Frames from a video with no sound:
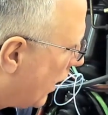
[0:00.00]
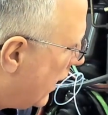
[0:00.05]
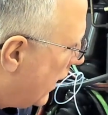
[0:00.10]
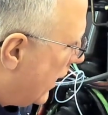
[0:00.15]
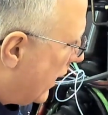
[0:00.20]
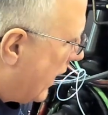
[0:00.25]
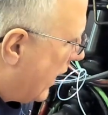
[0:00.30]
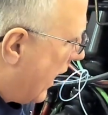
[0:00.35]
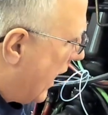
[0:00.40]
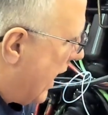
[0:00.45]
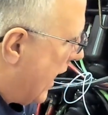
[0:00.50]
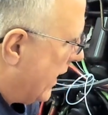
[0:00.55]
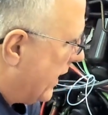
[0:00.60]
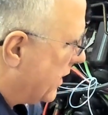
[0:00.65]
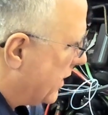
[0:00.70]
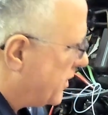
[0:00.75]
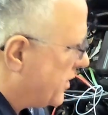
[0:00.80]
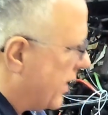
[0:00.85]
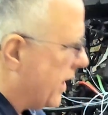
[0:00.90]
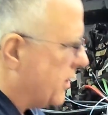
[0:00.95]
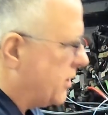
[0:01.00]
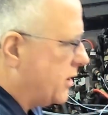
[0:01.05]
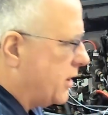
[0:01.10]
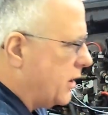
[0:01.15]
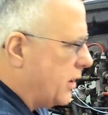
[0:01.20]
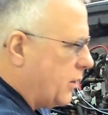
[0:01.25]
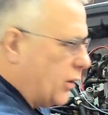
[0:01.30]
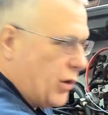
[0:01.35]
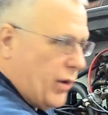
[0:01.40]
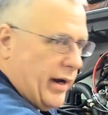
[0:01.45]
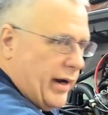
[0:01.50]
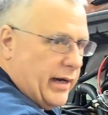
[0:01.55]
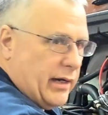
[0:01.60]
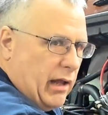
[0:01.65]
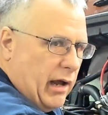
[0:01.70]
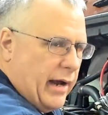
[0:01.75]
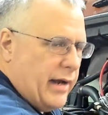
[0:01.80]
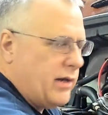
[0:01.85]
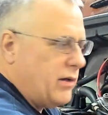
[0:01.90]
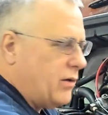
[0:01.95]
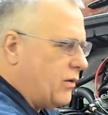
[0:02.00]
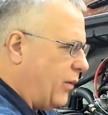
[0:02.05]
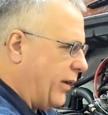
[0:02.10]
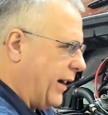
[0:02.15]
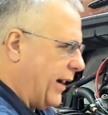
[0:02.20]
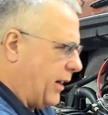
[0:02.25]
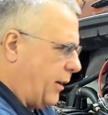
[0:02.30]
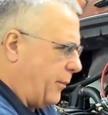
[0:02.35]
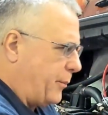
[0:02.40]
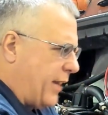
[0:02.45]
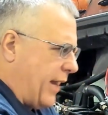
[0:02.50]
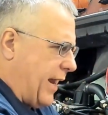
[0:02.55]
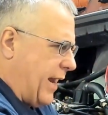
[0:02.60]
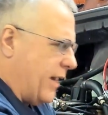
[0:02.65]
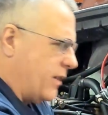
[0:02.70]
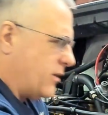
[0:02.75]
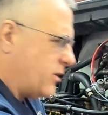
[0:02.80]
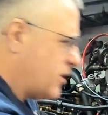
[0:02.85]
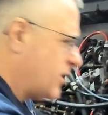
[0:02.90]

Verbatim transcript: And it says green light, we got a pass.